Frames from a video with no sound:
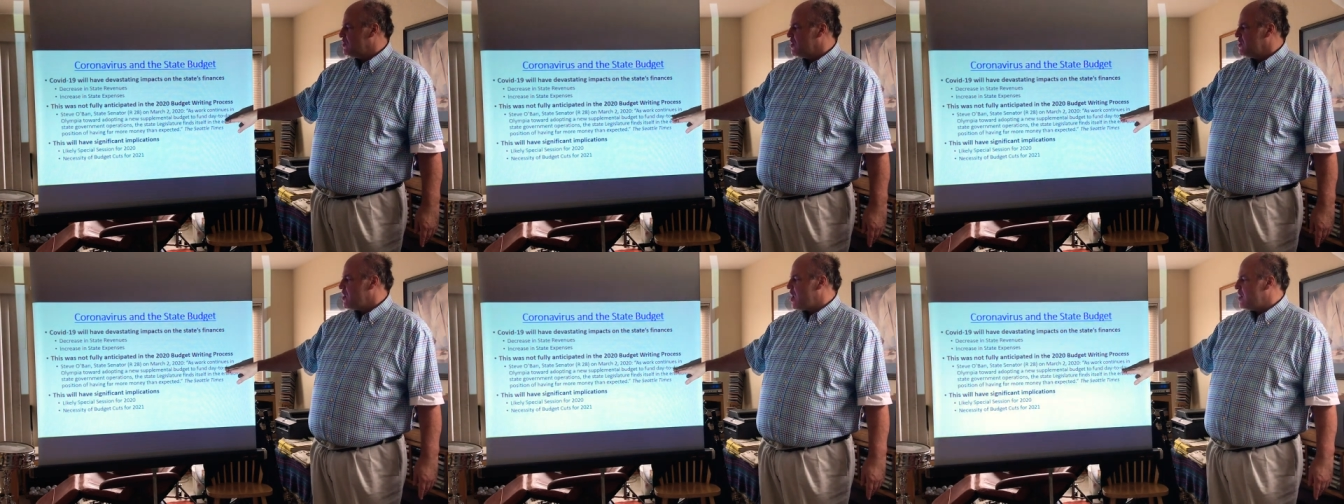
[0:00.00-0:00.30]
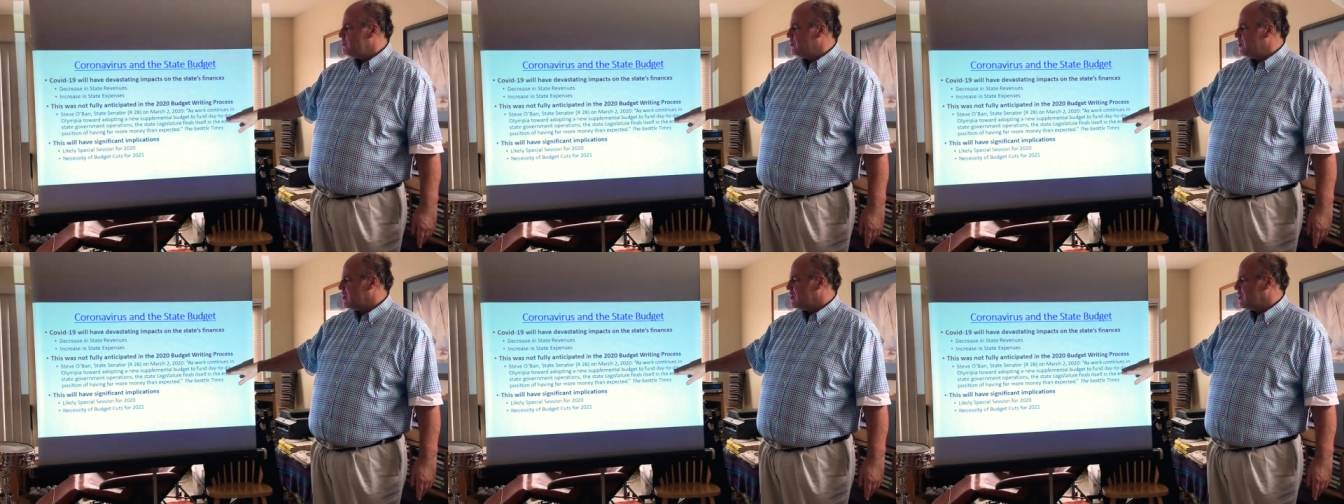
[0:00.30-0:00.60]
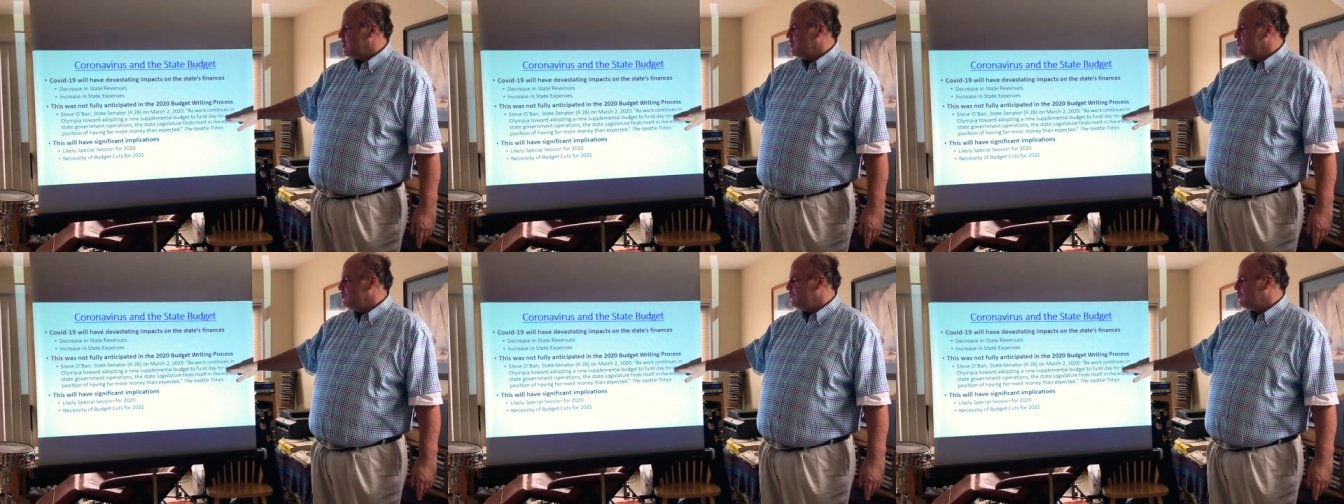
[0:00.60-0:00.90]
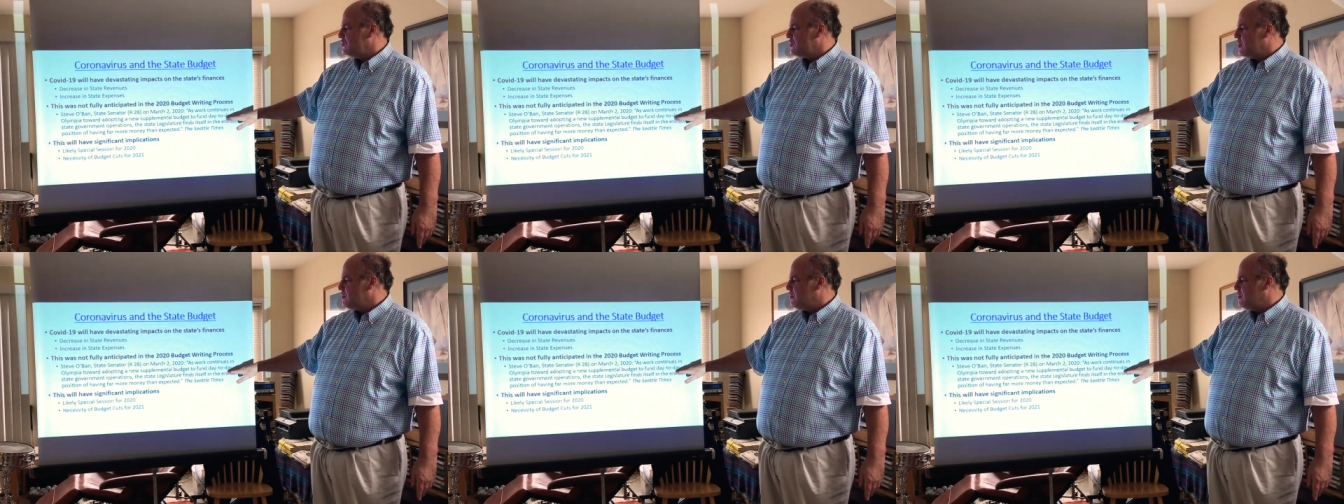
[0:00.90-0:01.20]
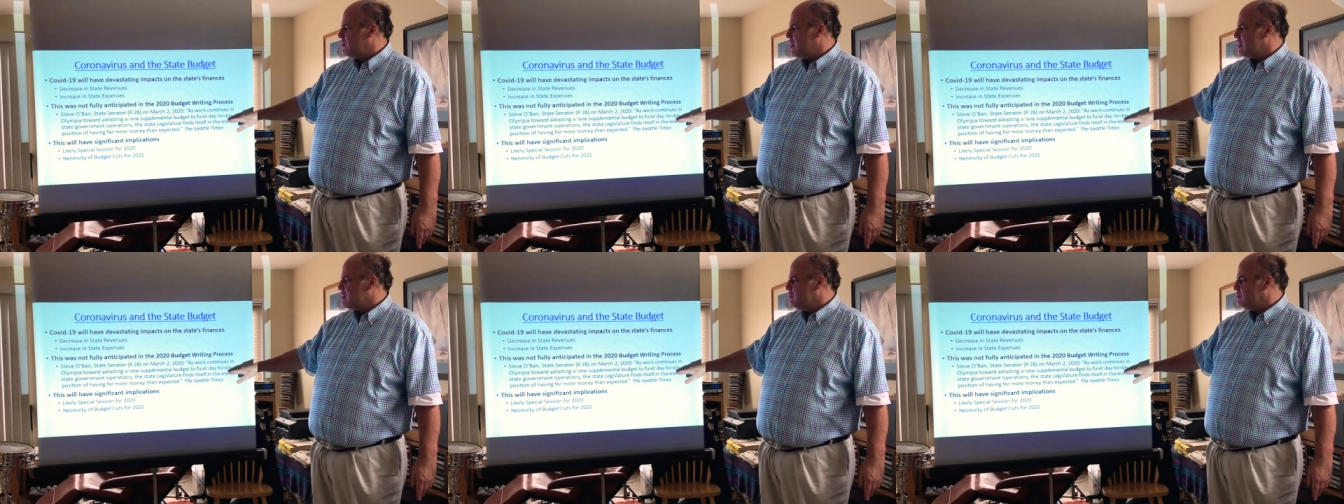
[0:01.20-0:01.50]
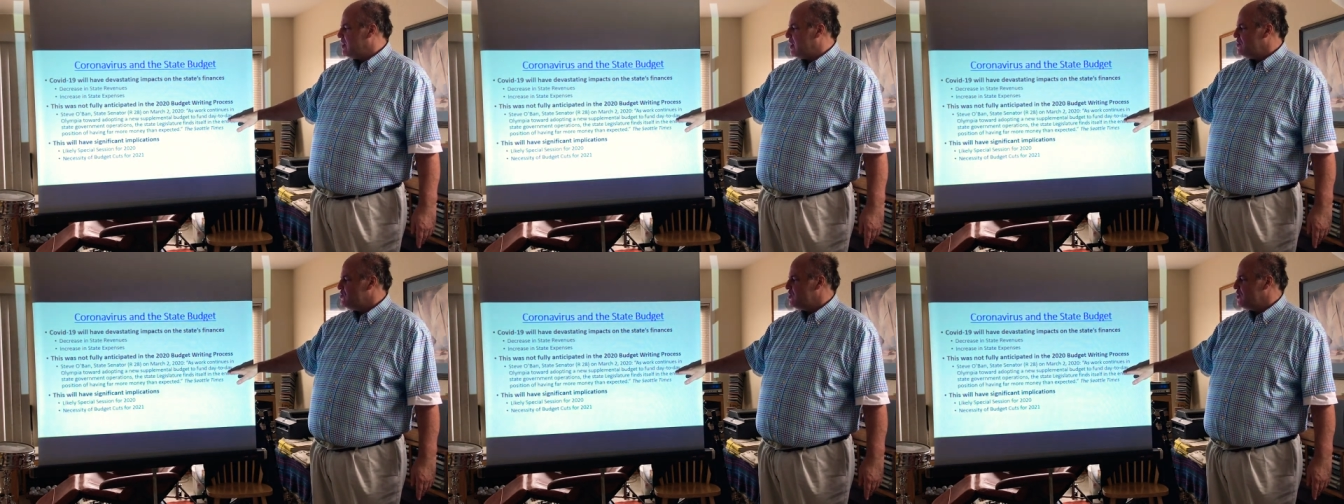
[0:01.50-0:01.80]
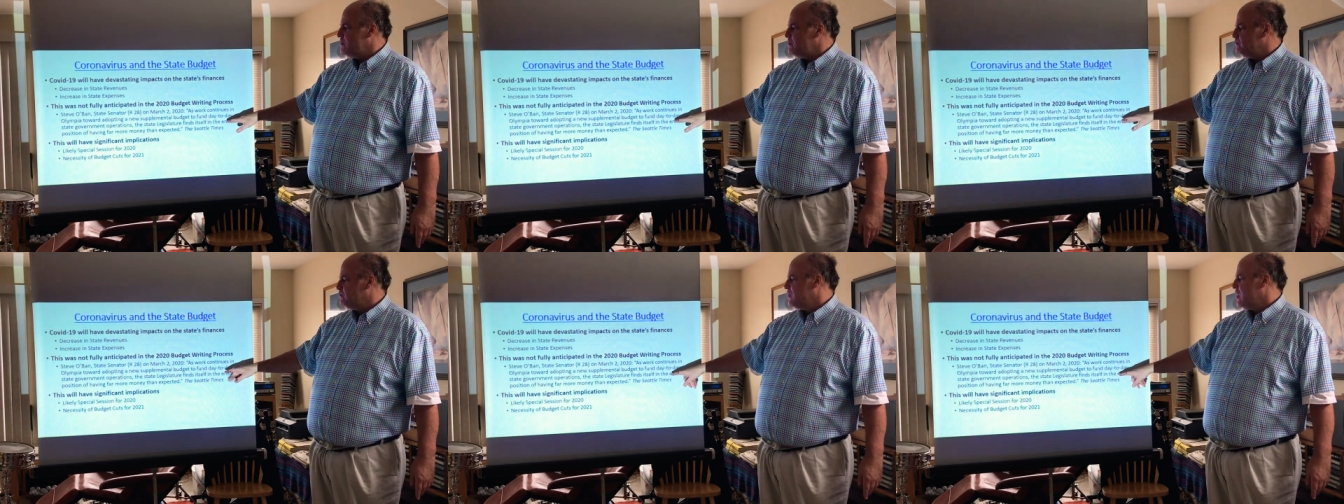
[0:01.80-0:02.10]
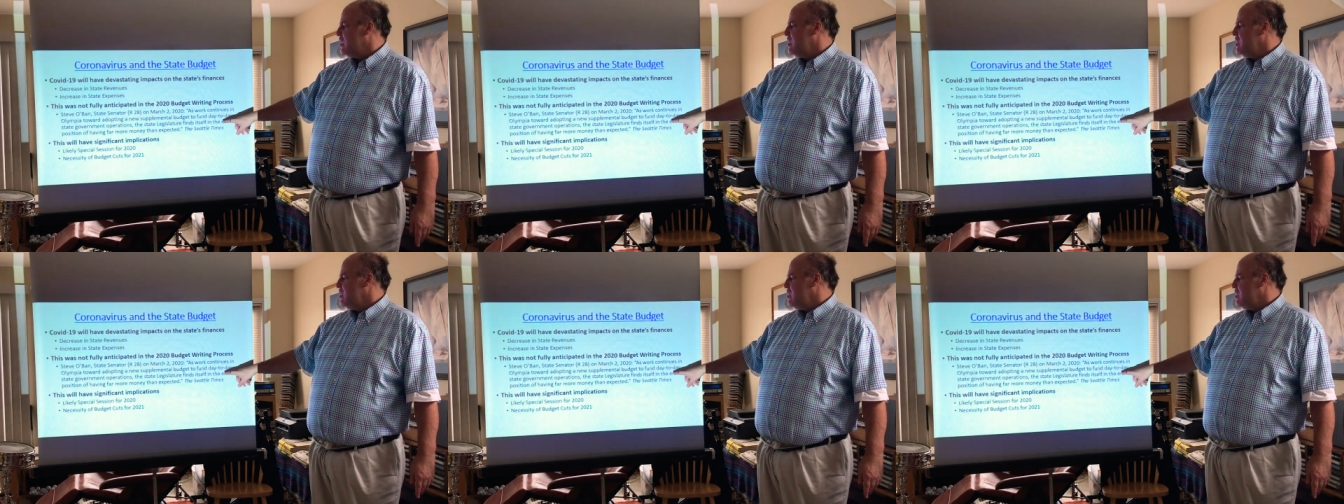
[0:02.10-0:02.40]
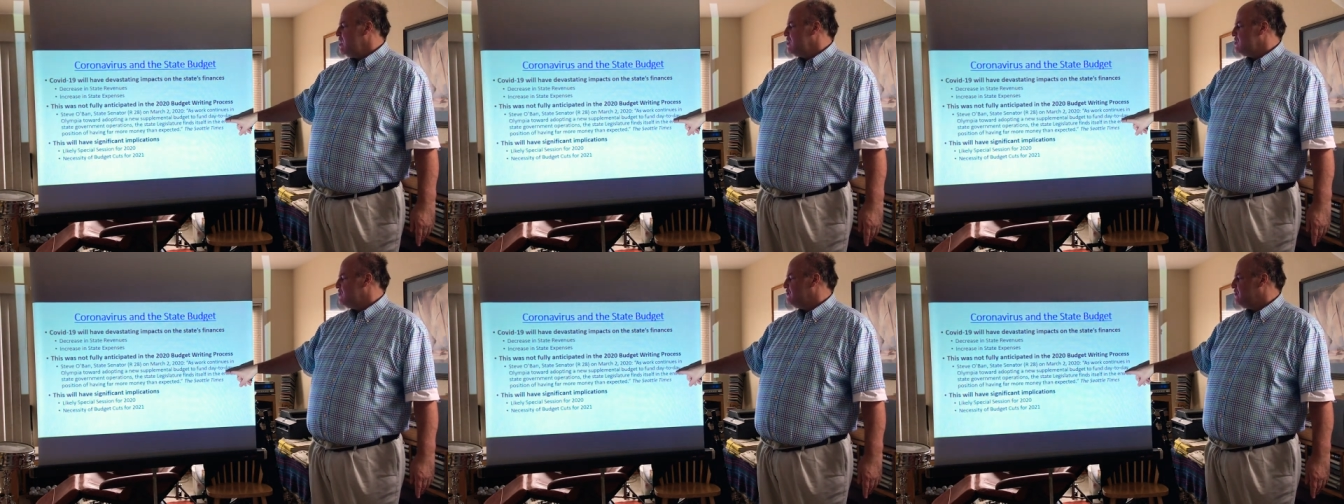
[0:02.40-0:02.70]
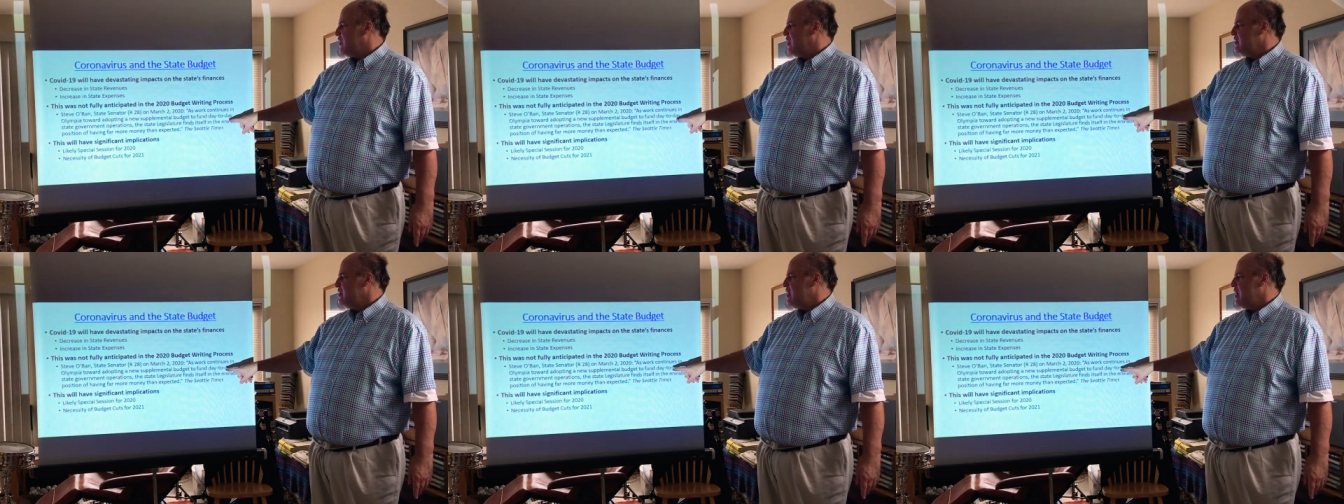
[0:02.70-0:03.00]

adopting a new supplemental budget to fund